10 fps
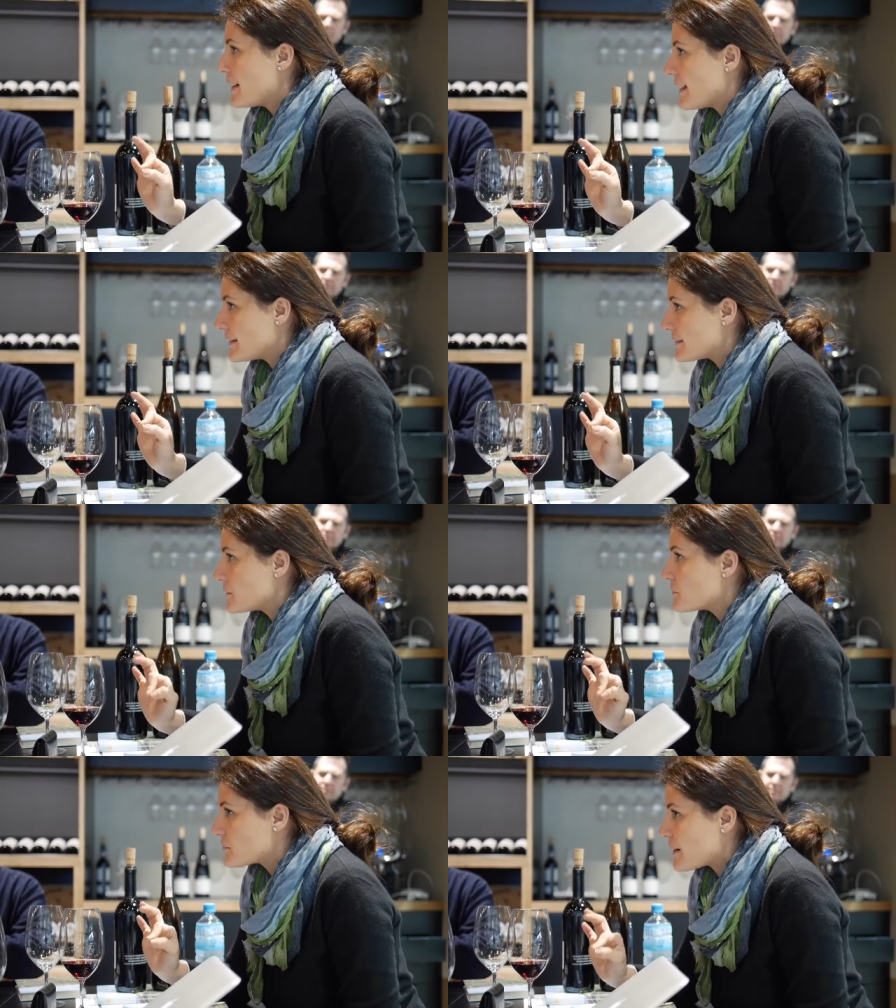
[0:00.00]
land
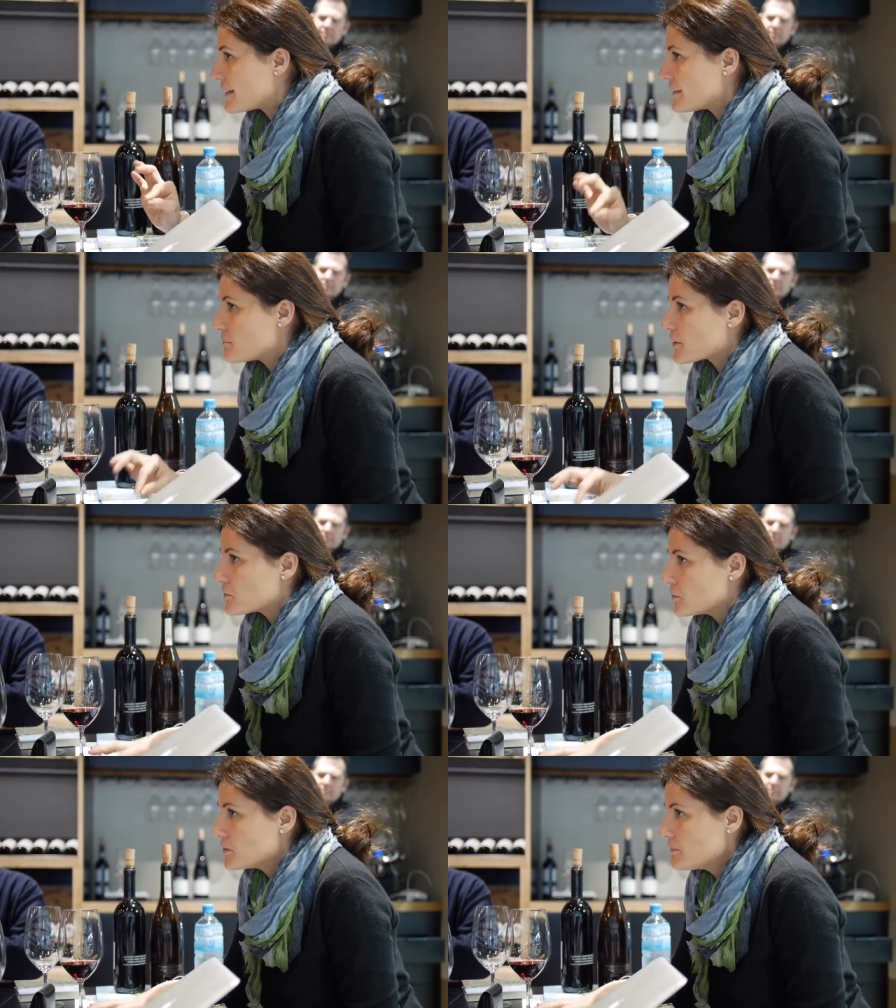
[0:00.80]
they were buying in
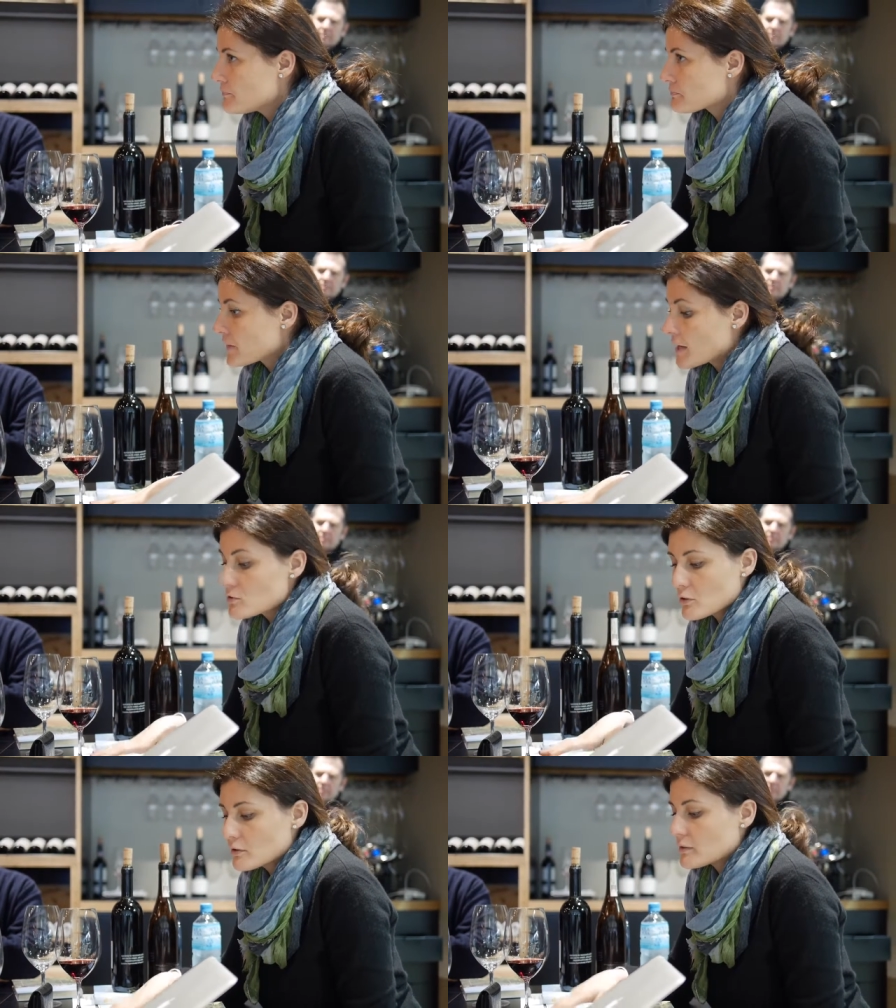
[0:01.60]
Barolo. And
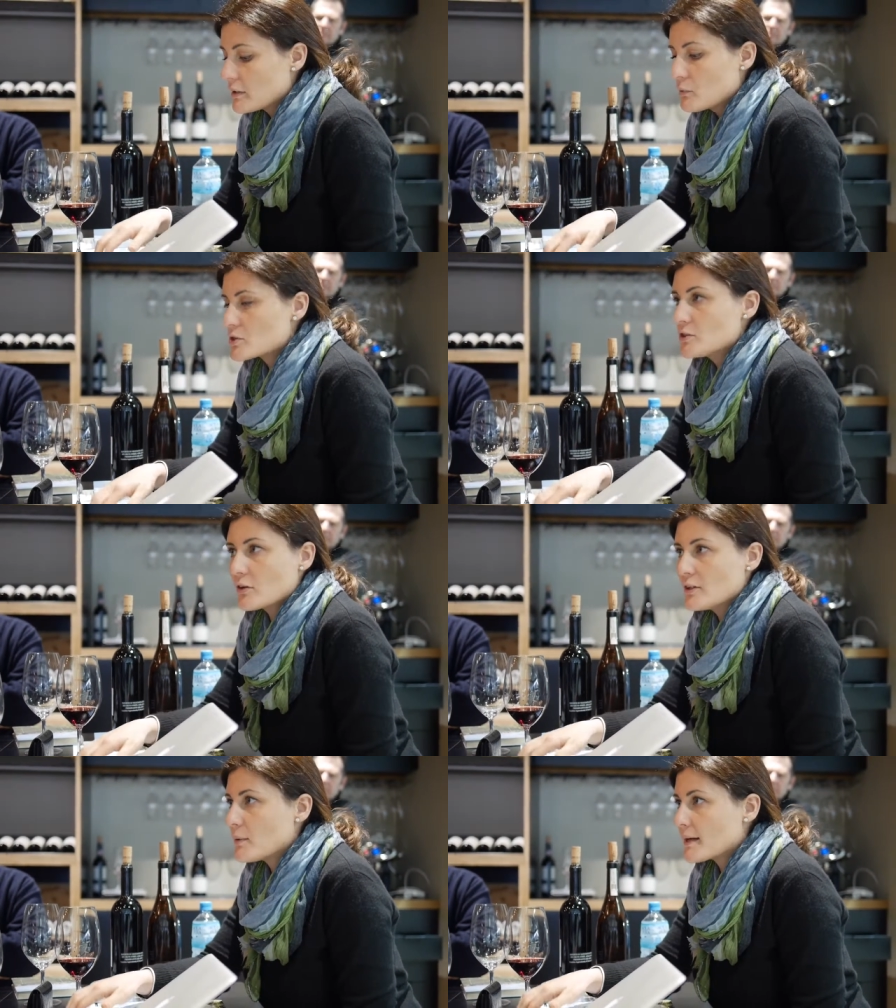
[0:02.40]
so he was the
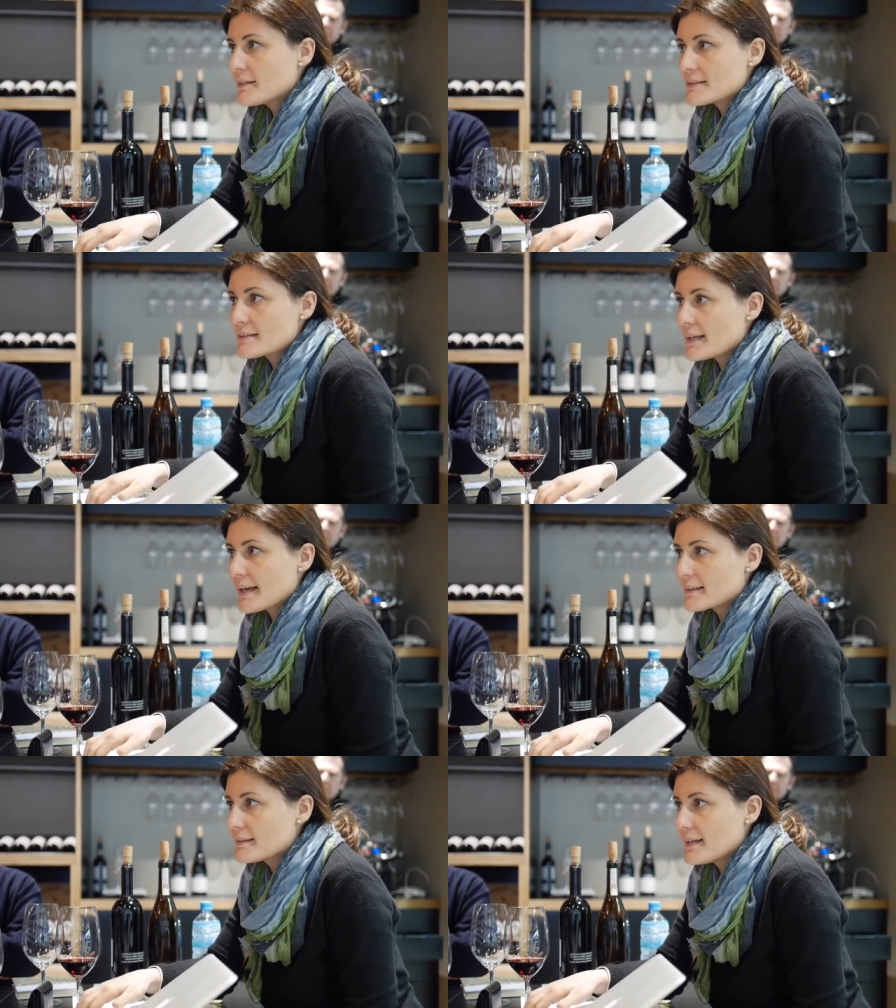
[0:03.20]
only one that
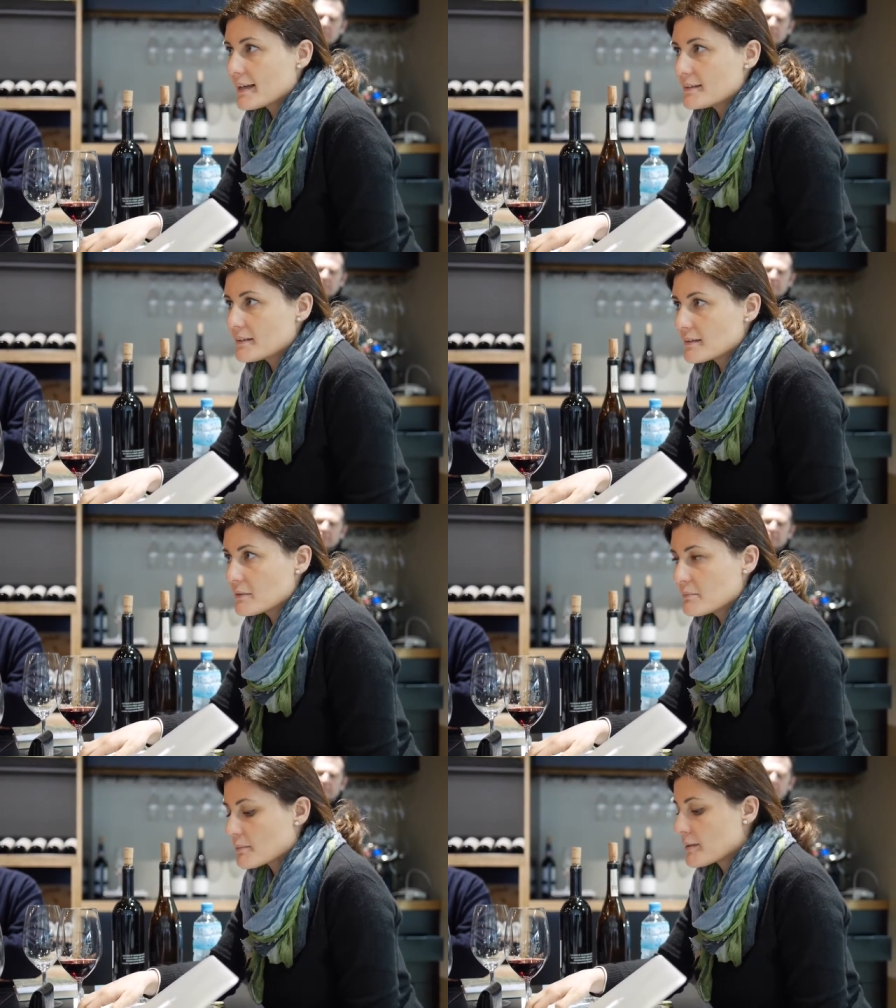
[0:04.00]
selected land uh,
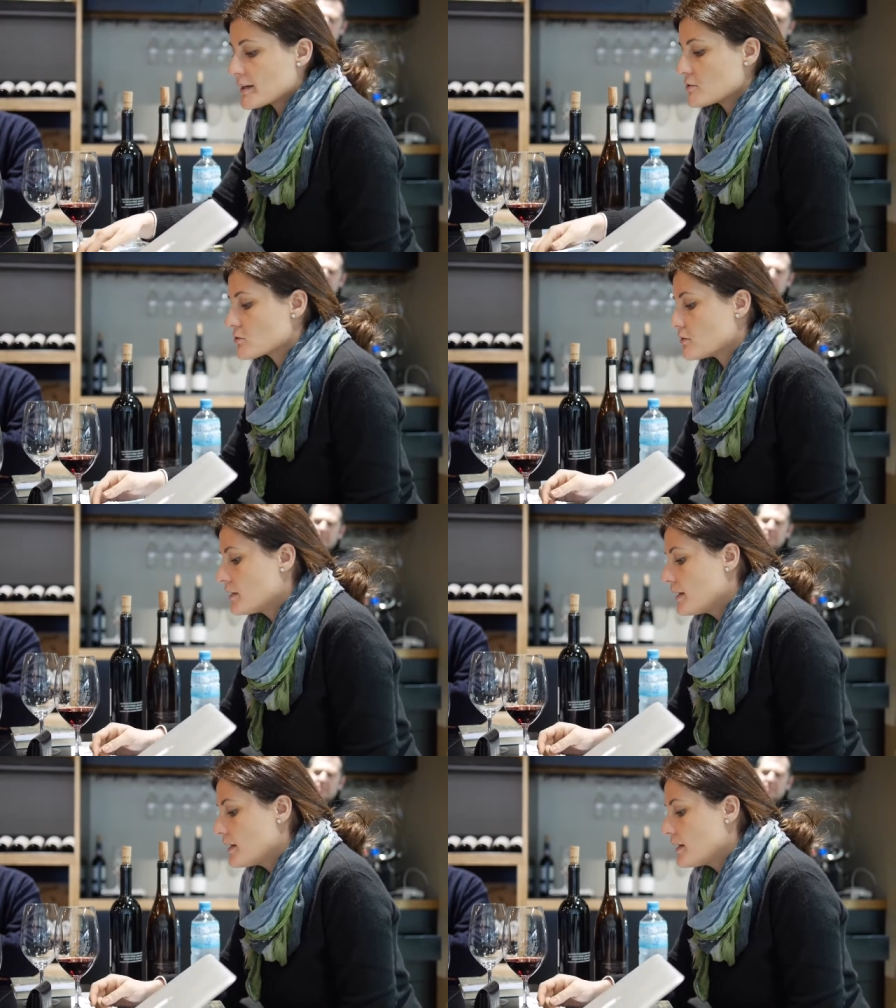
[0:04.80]
in Barbaresco.